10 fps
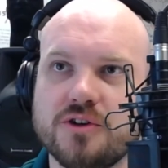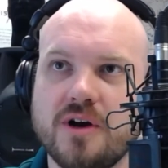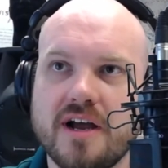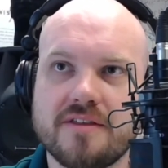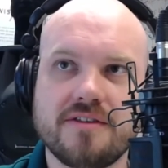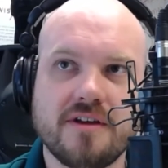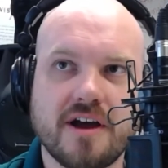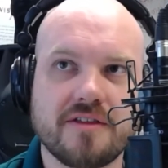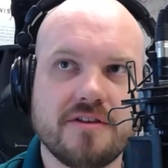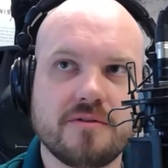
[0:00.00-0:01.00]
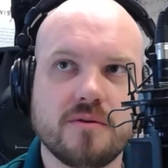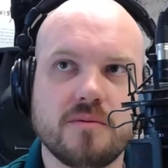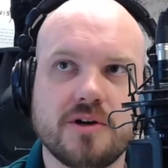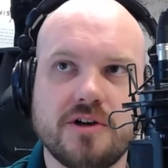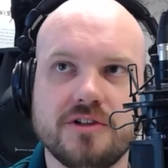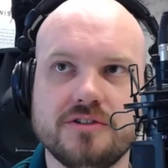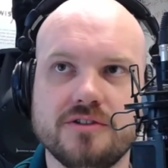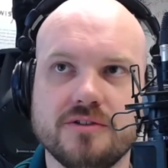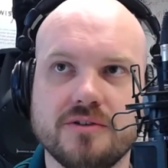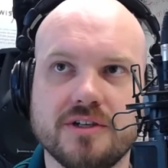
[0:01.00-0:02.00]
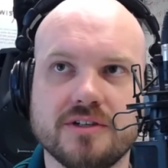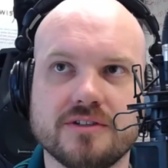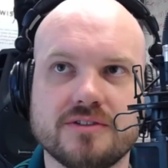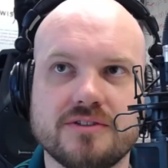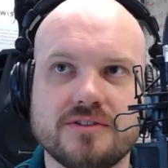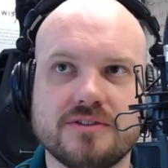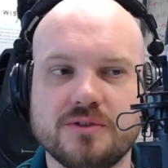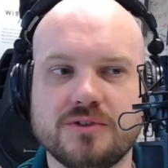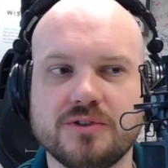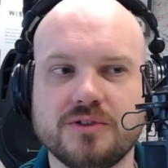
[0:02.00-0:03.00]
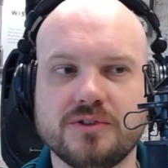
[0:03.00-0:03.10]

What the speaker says: I think what we're gonna do is, this is a good